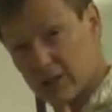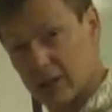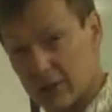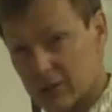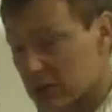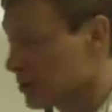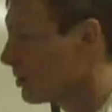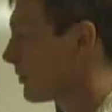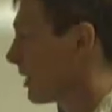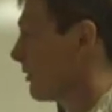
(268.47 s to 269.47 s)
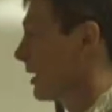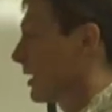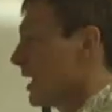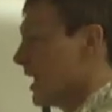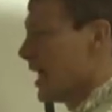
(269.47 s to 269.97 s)
need to use the units and everything.
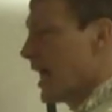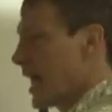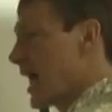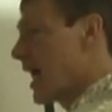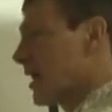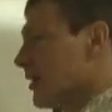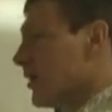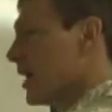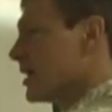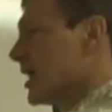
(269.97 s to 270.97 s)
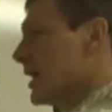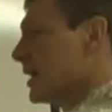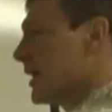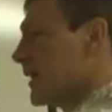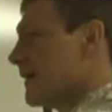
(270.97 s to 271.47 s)
And let's say I take
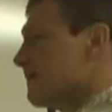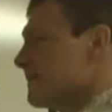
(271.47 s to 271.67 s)
uh,